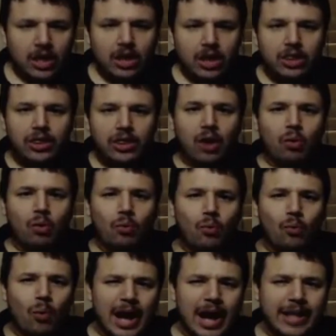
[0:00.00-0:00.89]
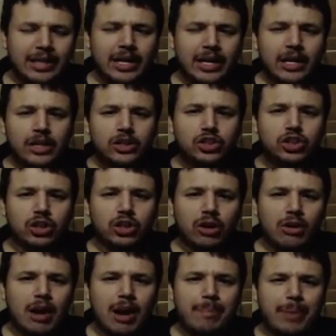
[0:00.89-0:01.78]
The one
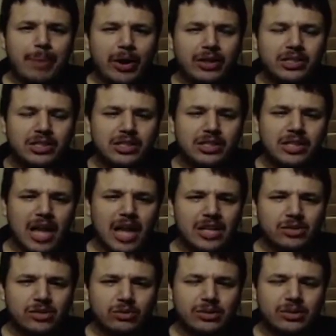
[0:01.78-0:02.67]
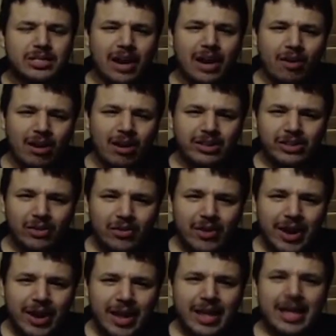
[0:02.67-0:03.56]
juror per state or
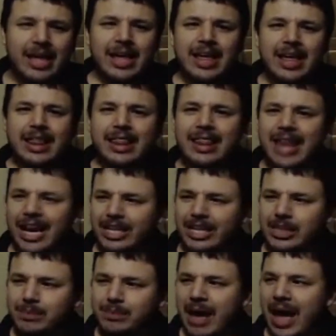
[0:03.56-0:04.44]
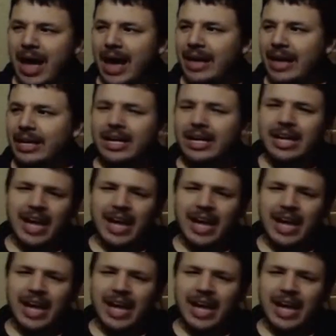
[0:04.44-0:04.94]
territory, that's bad.